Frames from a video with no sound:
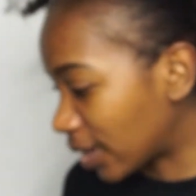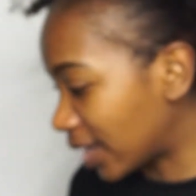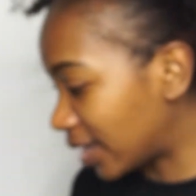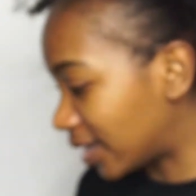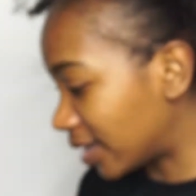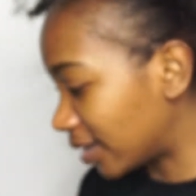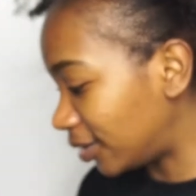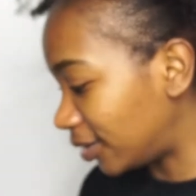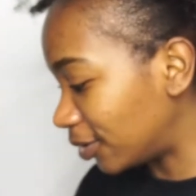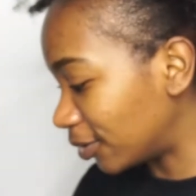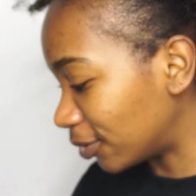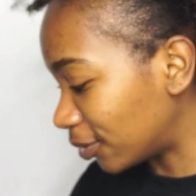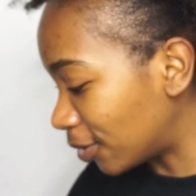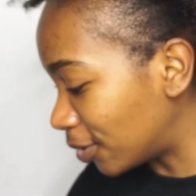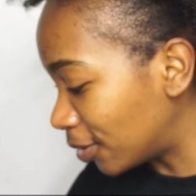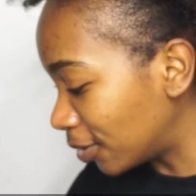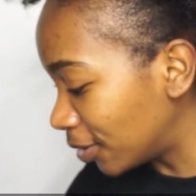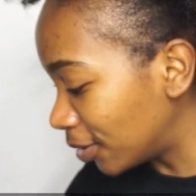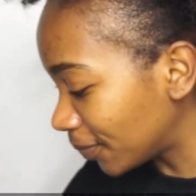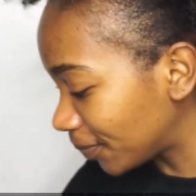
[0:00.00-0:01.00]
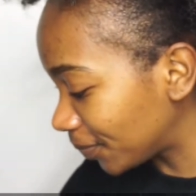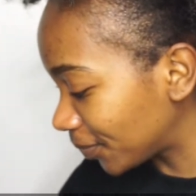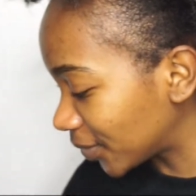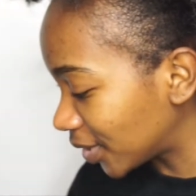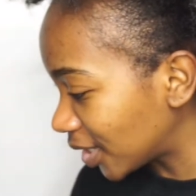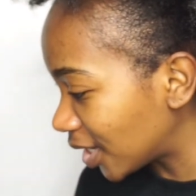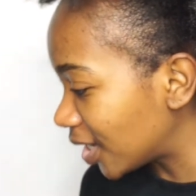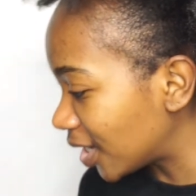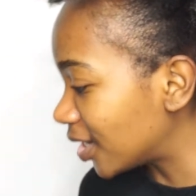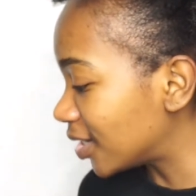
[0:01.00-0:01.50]
I can
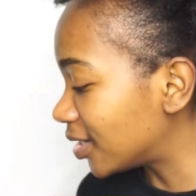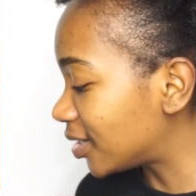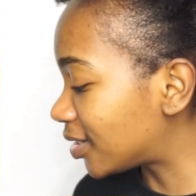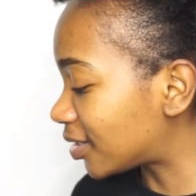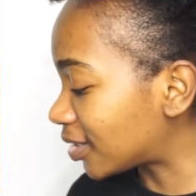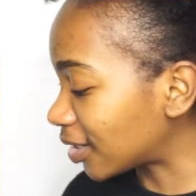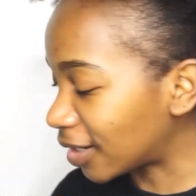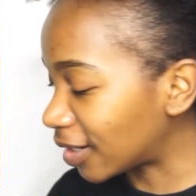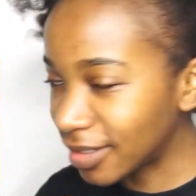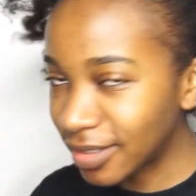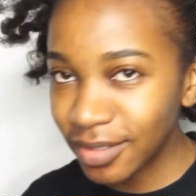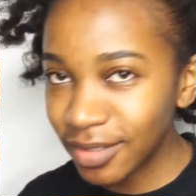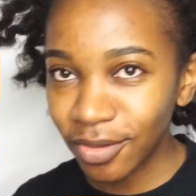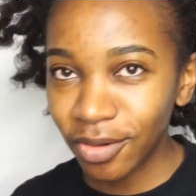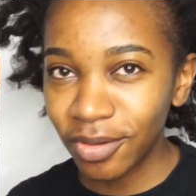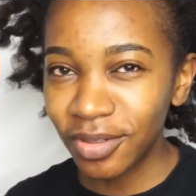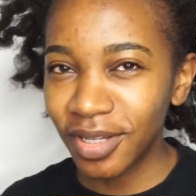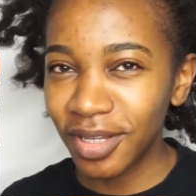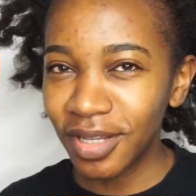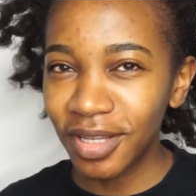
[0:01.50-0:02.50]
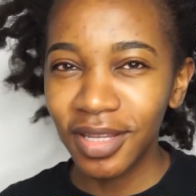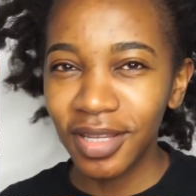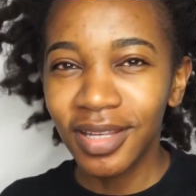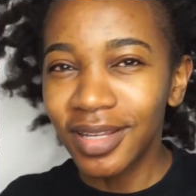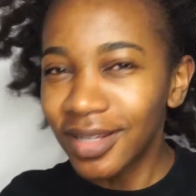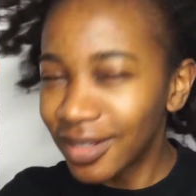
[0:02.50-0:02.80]
start on a